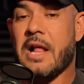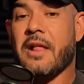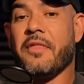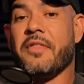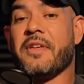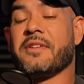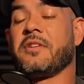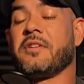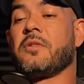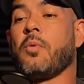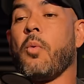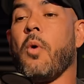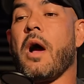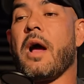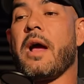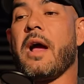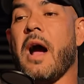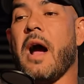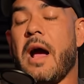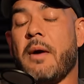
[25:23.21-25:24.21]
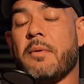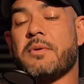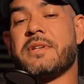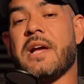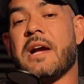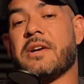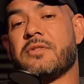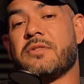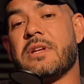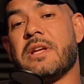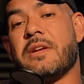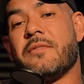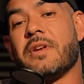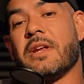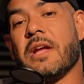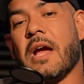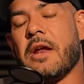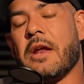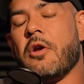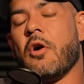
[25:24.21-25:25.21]
This is why I was actually
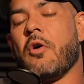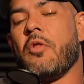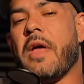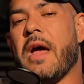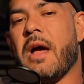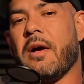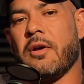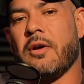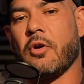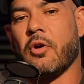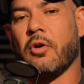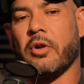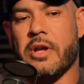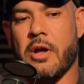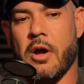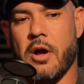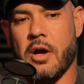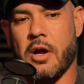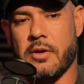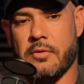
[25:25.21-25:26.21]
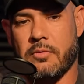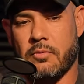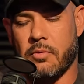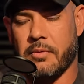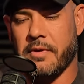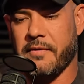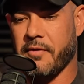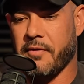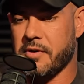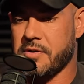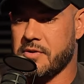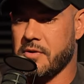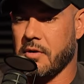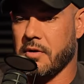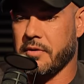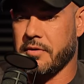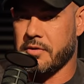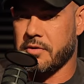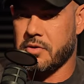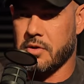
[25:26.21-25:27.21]
even, I know that early on when we first
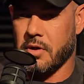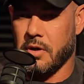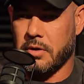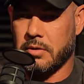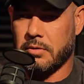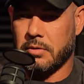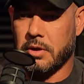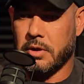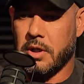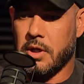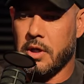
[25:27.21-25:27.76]
started the show,